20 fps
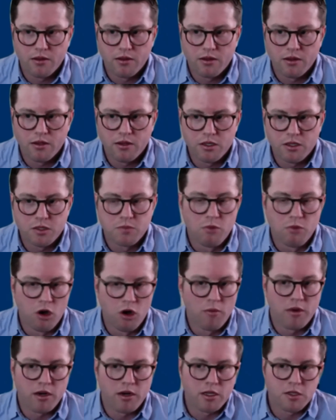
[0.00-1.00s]
this
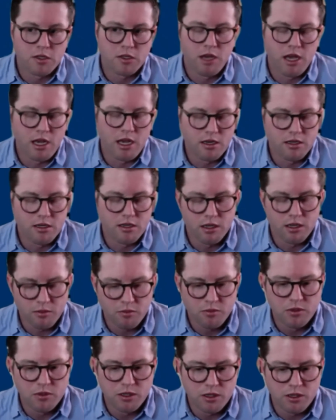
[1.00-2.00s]
moment has made,
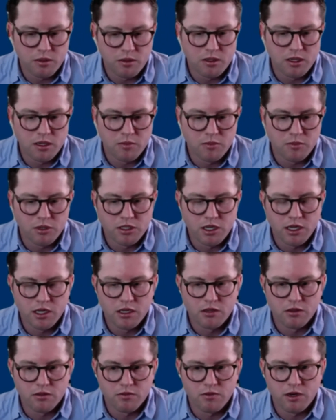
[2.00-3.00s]
in
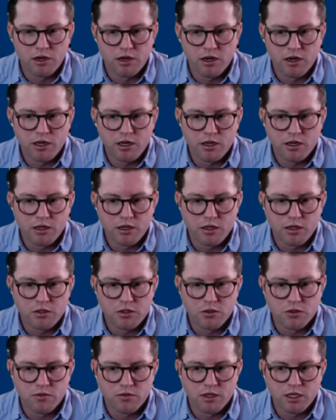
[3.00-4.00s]
particular, very
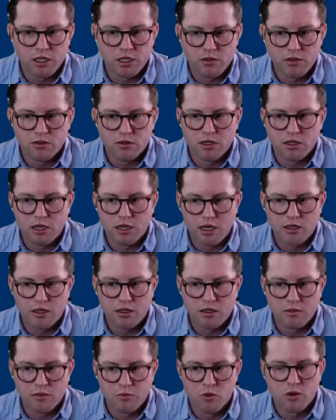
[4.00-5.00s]
sort of acute
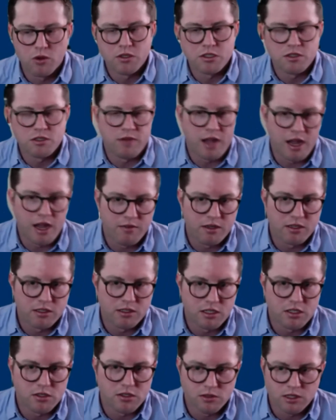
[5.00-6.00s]
the importance of having
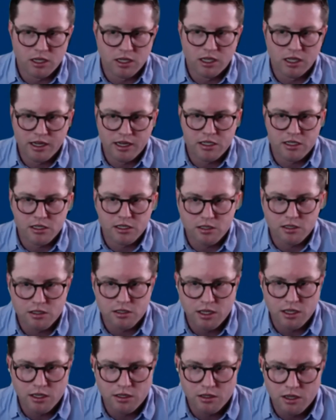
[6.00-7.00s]
digital collections
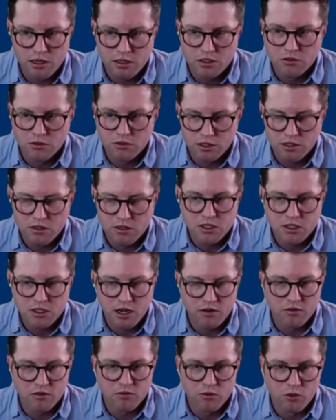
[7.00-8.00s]
and doing this
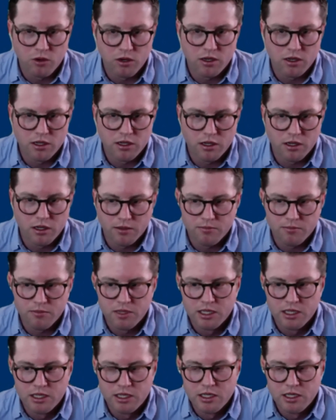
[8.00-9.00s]
kind of work.
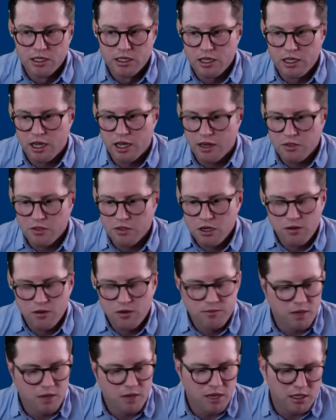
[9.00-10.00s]
Yeah, so
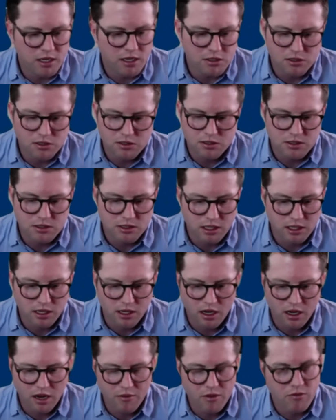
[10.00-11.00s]
I mean, it's
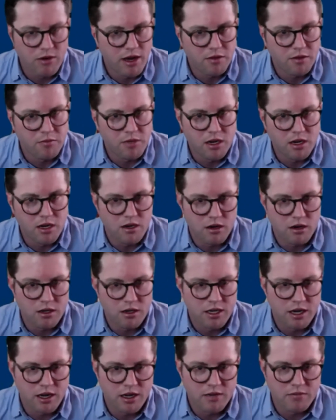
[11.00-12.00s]
I would rather be in an
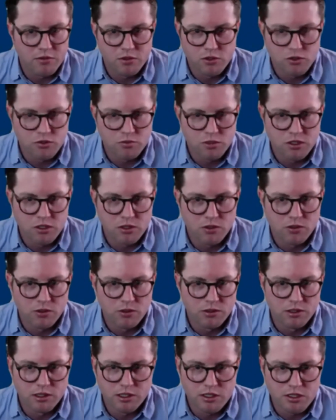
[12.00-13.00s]
archive, truth be
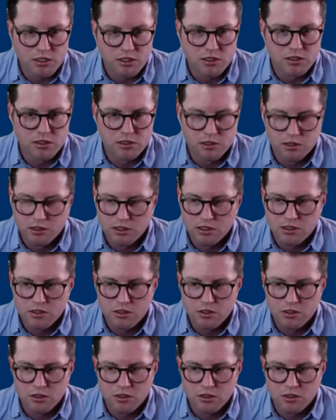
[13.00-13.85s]
told. It's